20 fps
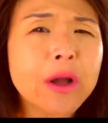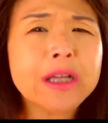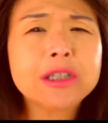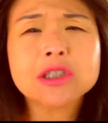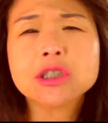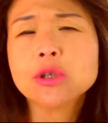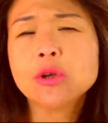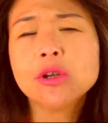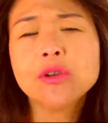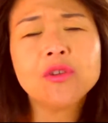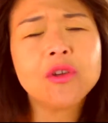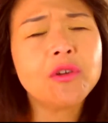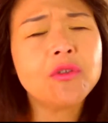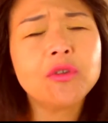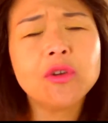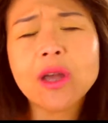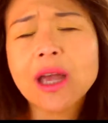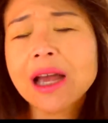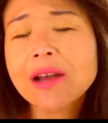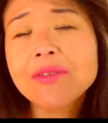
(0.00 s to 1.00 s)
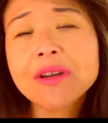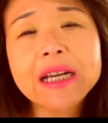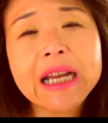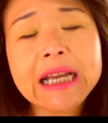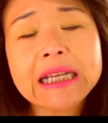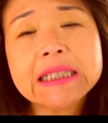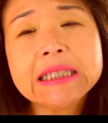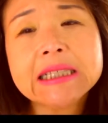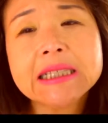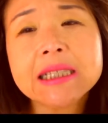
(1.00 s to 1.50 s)
And so, if, you have an
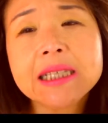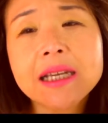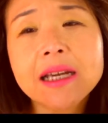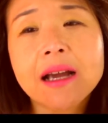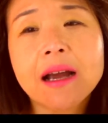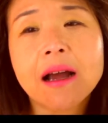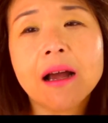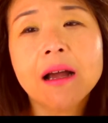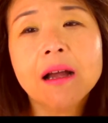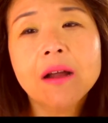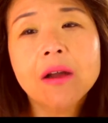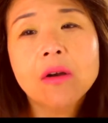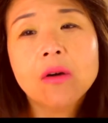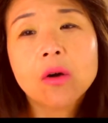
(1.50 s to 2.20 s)
idea